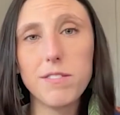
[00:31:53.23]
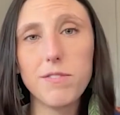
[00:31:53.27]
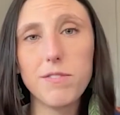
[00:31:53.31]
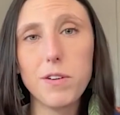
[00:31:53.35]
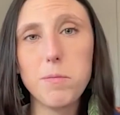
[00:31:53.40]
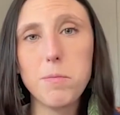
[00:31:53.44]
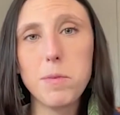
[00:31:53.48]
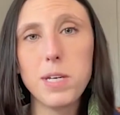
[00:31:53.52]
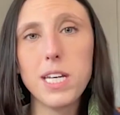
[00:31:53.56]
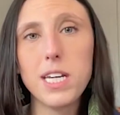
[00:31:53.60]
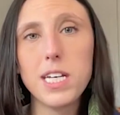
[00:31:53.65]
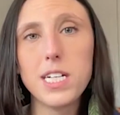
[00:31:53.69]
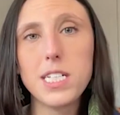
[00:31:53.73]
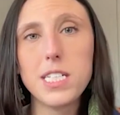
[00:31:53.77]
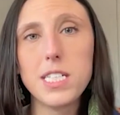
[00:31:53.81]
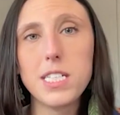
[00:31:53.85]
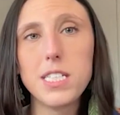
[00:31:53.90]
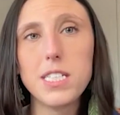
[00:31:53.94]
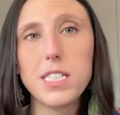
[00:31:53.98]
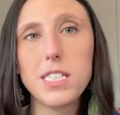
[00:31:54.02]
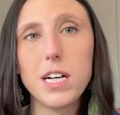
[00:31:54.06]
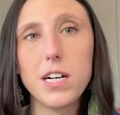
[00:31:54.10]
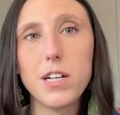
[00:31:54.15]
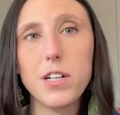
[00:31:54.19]
For me,
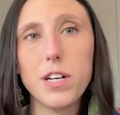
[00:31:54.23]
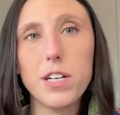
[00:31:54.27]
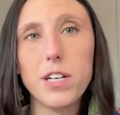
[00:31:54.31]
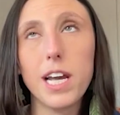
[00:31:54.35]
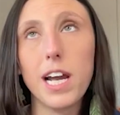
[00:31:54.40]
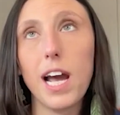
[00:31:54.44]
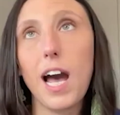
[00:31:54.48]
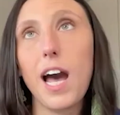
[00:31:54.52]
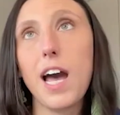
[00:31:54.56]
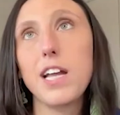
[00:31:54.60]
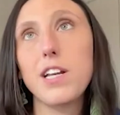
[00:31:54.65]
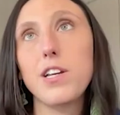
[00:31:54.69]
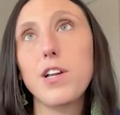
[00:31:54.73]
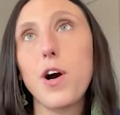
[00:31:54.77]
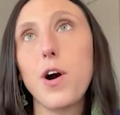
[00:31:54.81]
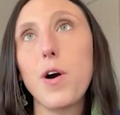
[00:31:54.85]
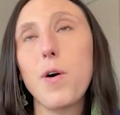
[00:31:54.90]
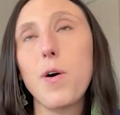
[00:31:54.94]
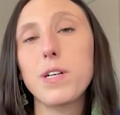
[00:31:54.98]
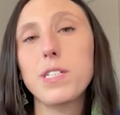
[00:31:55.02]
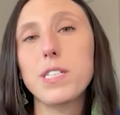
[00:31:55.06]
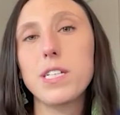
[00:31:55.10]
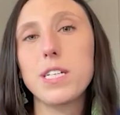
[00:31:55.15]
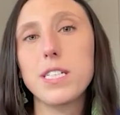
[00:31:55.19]
it's like, I
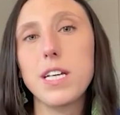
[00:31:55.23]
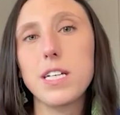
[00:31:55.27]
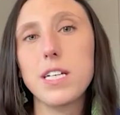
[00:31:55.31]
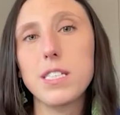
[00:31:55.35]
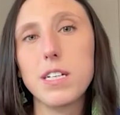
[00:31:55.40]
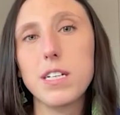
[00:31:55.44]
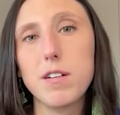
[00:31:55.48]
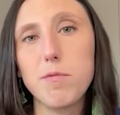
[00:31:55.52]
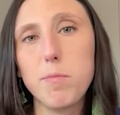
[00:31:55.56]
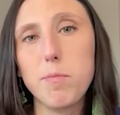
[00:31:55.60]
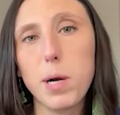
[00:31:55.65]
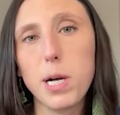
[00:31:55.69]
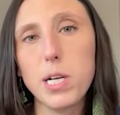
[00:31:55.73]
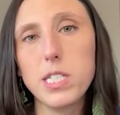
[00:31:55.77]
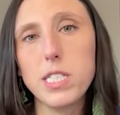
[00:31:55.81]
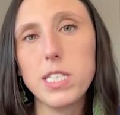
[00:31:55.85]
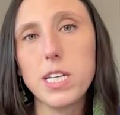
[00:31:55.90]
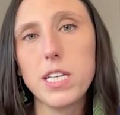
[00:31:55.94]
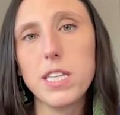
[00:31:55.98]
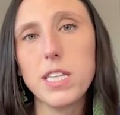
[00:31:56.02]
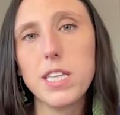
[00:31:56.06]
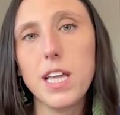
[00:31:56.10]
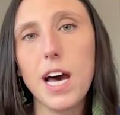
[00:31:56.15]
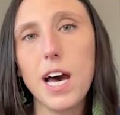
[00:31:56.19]
know as a sensitive
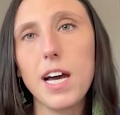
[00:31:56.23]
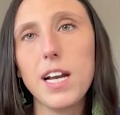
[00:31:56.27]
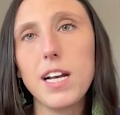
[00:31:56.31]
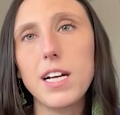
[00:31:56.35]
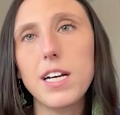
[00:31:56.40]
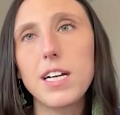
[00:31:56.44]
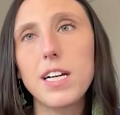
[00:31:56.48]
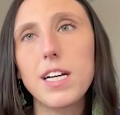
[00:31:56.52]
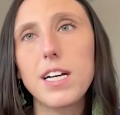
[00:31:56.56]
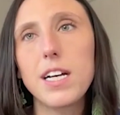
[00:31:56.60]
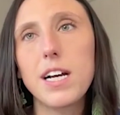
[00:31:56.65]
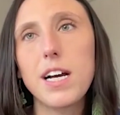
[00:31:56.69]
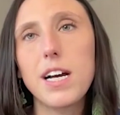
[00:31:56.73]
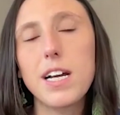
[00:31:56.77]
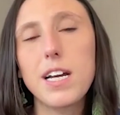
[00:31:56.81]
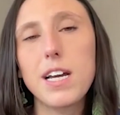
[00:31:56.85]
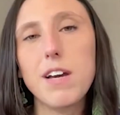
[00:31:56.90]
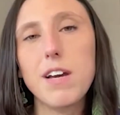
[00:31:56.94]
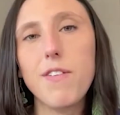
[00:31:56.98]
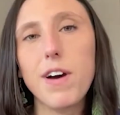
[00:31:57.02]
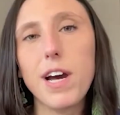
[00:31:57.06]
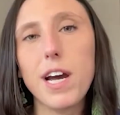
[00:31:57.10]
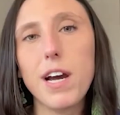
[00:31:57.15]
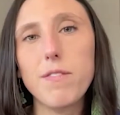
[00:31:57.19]
person that
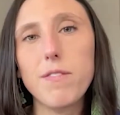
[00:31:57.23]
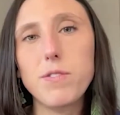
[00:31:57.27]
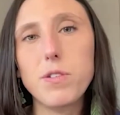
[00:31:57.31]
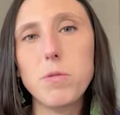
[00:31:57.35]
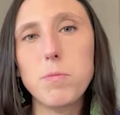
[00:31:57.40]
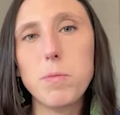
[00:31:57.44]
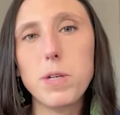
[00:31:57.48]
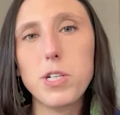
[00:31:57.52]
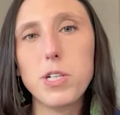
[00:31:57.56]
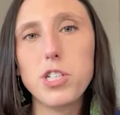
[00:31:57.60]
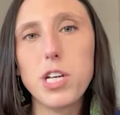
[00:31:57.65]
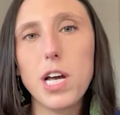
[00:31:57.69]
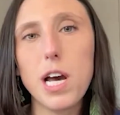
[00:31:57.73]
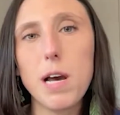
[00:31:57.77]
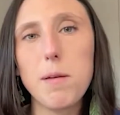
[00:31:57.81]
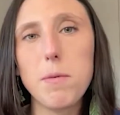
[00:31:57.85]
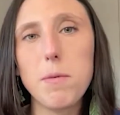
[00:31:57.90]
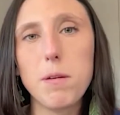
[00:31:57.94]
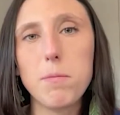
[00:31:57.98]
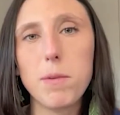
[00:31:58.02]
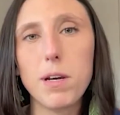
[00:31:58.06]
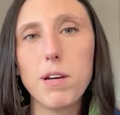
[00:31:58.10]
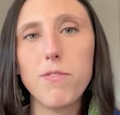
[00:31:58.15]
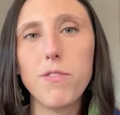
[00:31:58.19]
if I have too much time
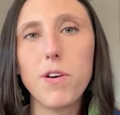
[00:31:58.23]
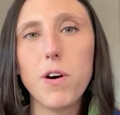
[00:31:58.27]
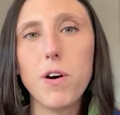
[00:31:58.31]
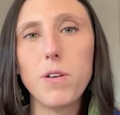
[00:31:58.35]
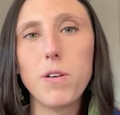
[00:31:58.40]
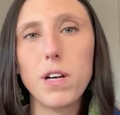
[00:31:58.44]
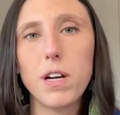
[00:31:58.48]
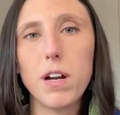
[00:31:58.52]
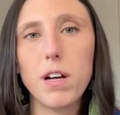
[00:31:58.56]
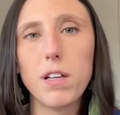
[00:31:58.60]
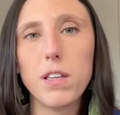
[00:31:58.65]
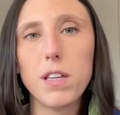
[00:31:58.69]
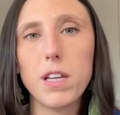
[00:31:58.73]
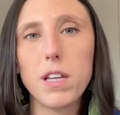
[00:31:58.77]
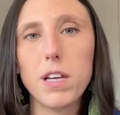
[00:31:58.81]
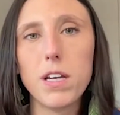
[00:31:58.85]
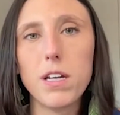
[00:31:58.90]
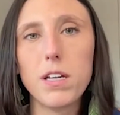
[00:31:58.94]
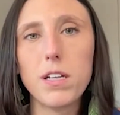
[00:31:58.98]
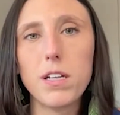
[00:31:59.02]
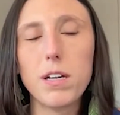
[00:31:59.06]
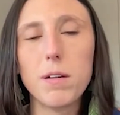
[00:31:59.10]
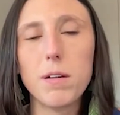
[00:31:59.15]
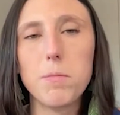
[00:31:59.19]
on my phone and on
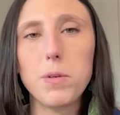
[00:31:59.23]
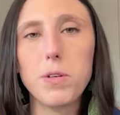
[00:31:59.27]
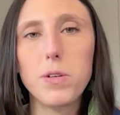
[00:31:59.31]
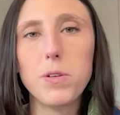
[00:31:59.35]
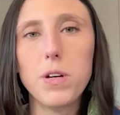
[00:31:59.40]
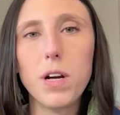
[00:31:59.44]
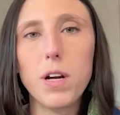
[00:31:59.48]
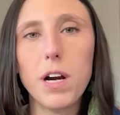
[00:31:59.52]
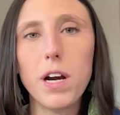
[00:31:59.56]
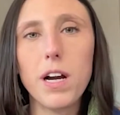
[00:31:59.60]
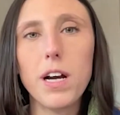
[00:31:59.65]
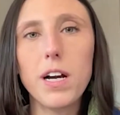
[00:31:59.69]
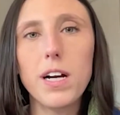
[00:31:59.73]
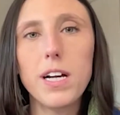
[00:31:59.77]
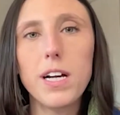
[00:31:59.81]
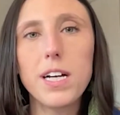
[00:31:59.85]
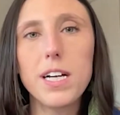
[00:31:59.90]
the computer,